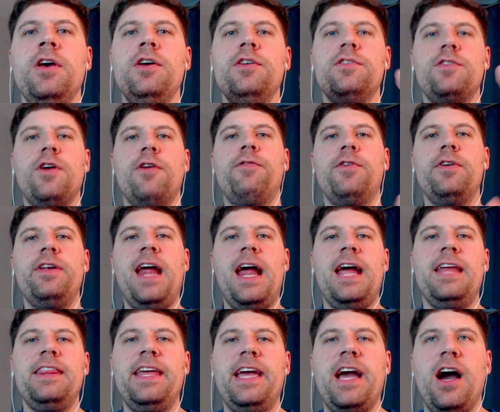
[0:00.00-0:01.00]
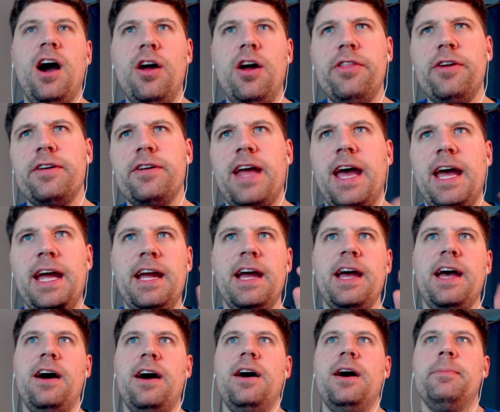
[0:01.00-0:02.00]
So for today, the other day,
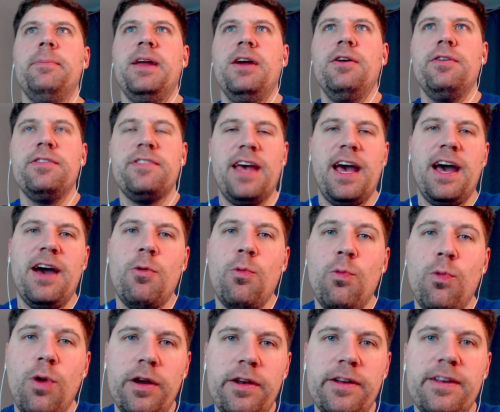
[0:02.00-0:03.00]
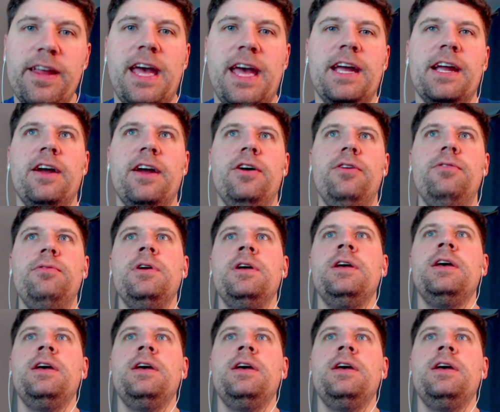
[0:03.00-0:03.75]
it was one day ago,